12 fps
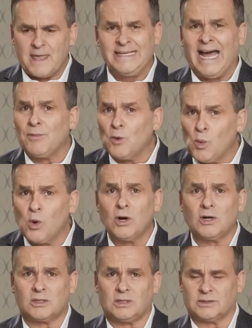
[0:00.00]
Now, the
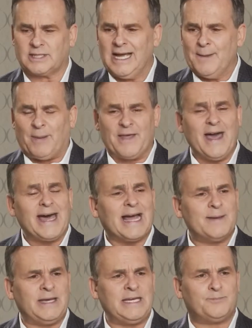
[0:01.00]
world, by that
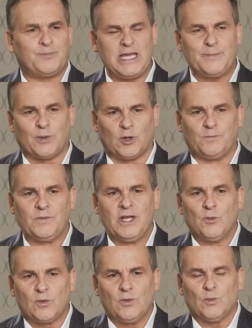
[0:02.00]
I mean people
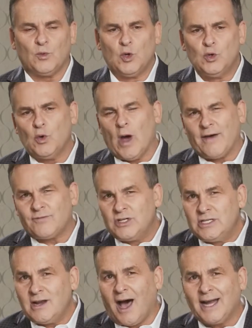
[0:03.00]
who have
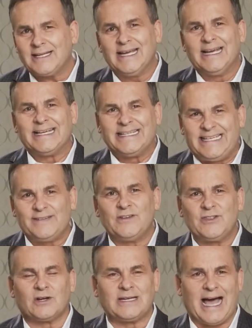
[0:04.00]
not
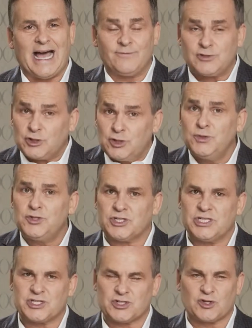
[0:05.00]
given their lives to
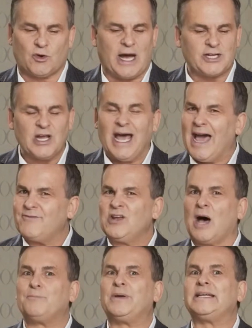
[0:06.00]
Jesus Christ, have
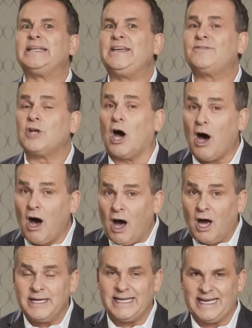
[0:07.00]
not believed
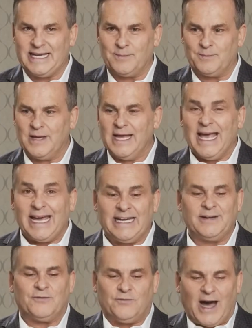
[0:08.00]
on Him and
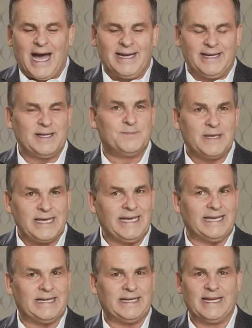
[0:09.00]
invited Him
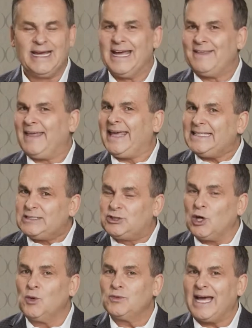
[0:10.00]
in, they
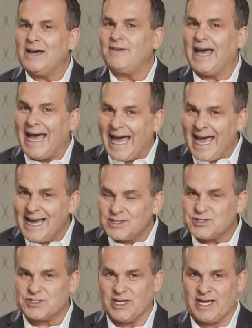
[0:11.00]
don't have
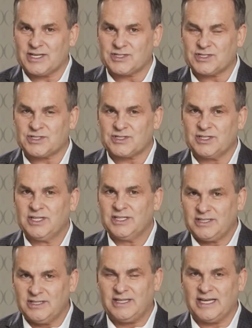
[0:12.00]
access
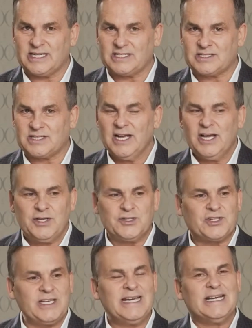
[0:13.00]
to this. You
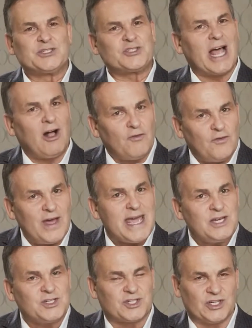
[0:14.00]
see,
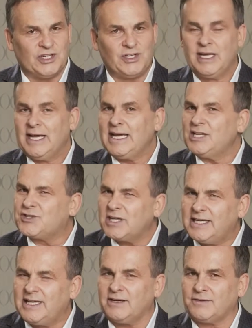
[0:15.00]
salvation is a
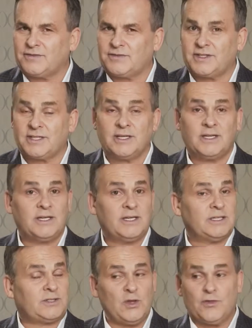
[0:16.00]
gift
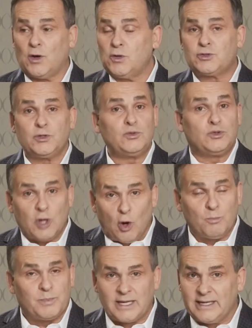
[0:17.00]
to those who
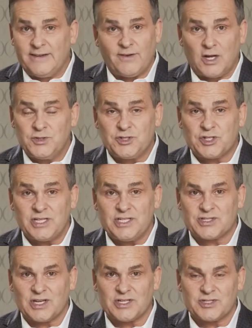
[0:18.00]
don't believe on
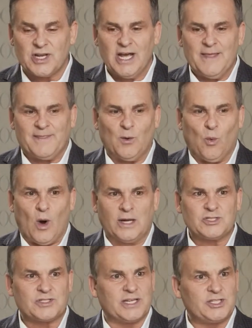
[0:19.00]
Jesus, that
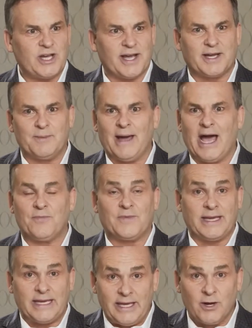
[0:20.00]
once they check Him out,
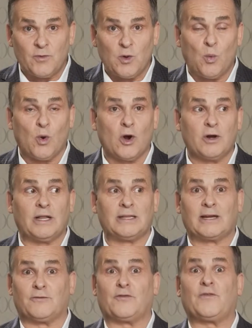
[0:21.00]
they hear the Word, a
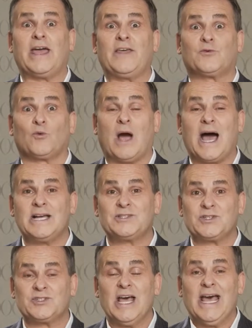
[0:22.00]
little faith
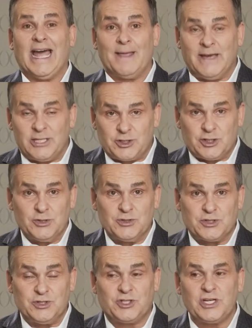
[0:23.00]
rises, and they
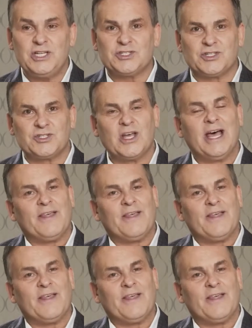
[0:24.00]
choose Jesus,